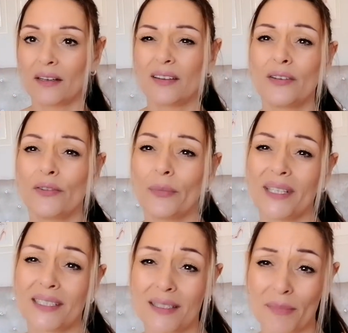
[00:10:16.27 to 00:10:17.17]
I know you're not
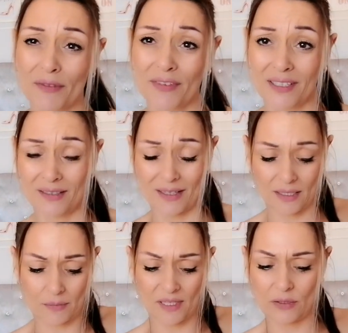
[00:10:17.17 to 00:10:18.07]
meant to smell things like
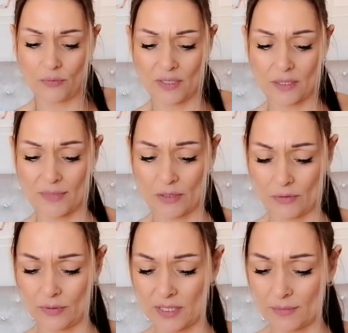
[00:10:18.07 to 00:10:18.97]
this, but I do want to smell
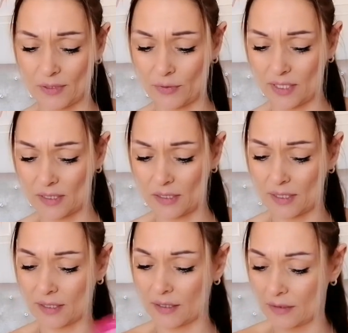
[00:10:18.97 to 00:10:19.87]
what it's
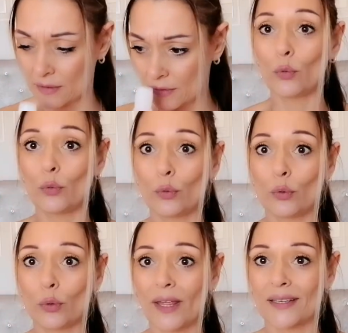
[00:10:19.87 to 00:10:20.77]
like.
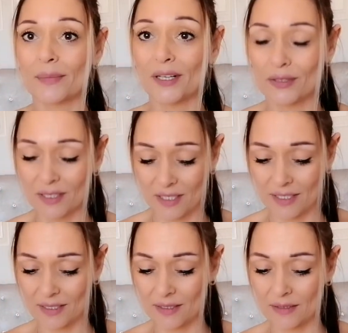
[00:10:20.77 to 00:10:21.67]
Oh, that smells
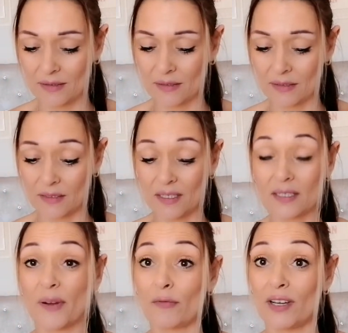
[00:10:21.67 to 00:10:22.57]
nice. It
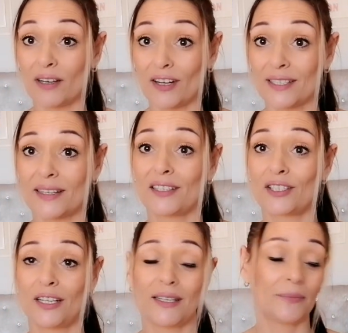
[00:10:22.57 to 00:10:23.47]
does smell really nice
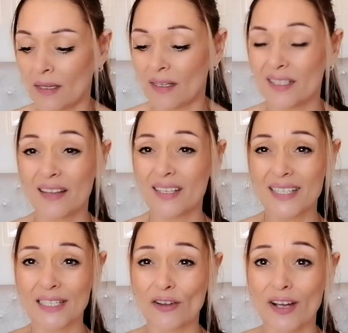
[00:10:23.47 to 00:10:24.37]
actually. So this
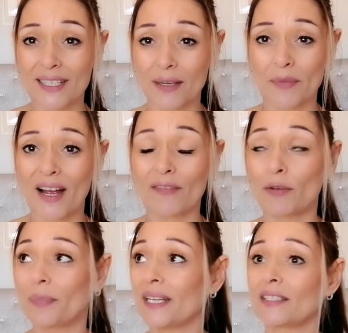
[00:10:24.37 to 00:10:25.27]
next item I
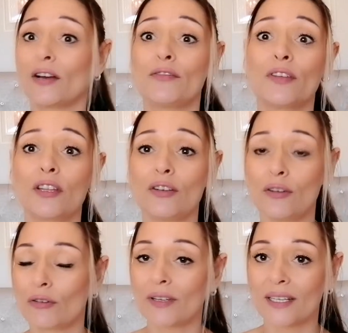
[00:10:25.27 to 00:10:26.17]
haven't picked up for the
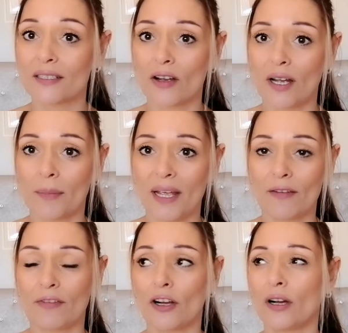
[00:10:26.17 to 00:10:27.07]
longest time
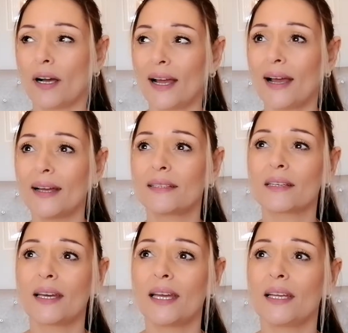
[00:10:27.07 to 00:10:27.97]
ever. I had
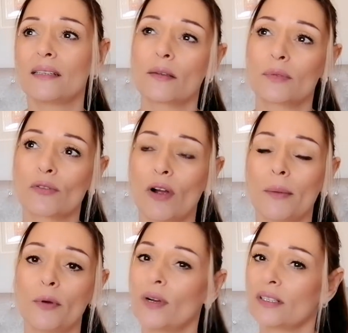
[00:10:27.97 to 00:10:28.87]
a
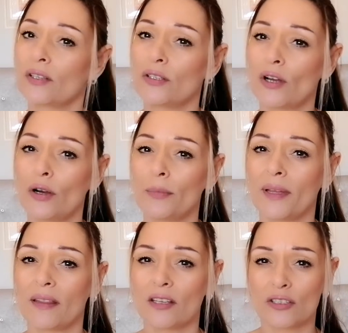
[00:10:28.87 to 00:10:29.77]
subscriber once who told
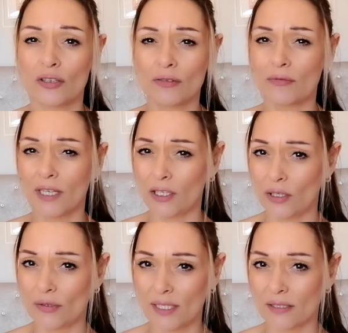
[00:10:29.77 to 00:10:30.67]
me that you shouldn't really
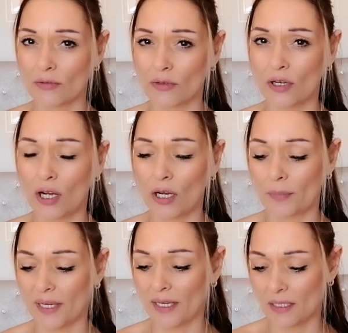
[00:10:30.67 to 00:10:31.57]
use this on your
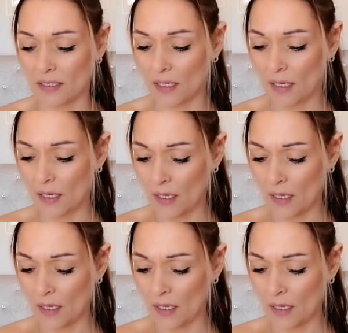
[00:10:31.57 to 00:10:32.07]
carpets